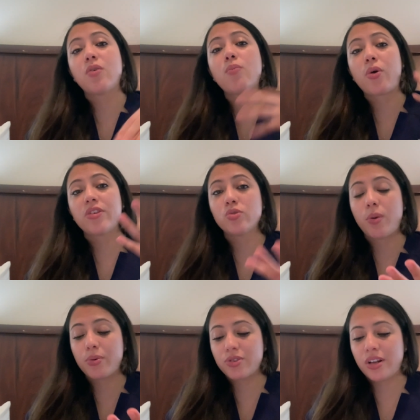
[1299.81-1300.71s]
or more than
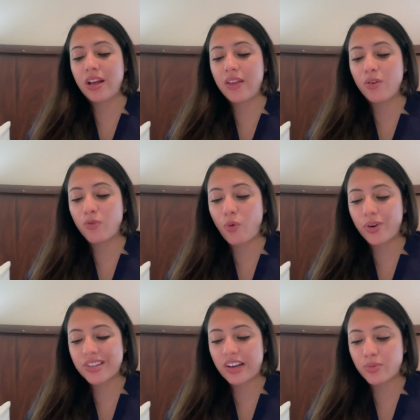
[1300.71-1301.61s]
12% in their
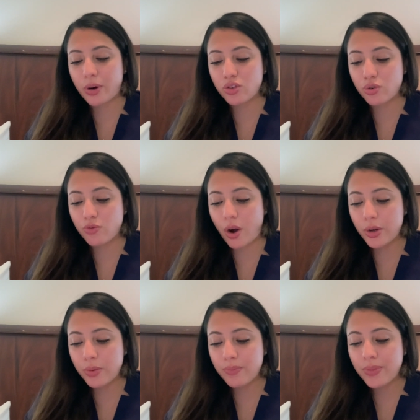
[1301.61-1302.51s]
forced expirational
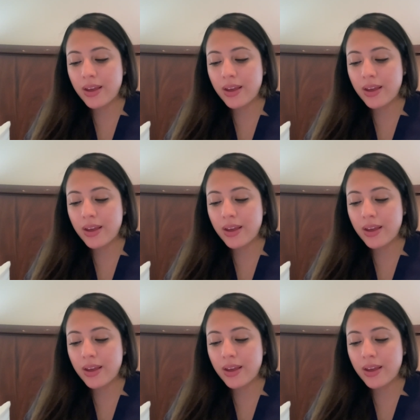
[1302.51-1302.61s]
volume.